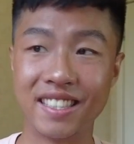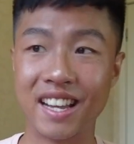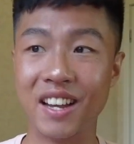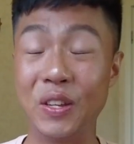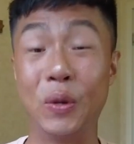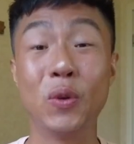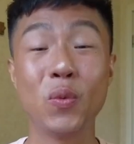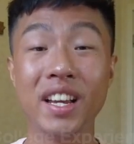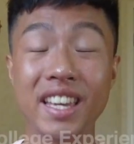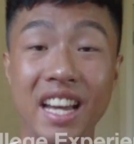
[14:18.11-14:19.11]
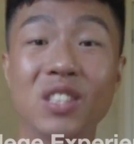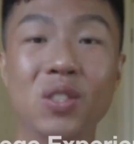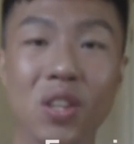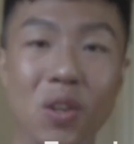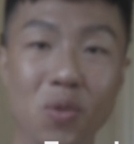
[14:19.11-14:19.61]
that you don't really get to
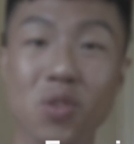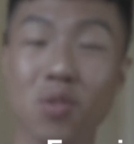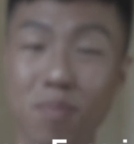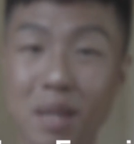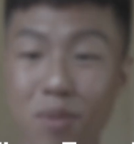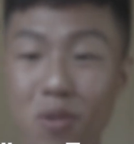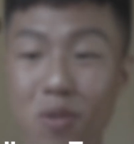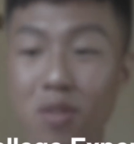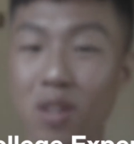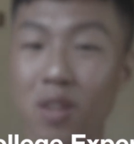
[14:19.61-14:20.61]
know new people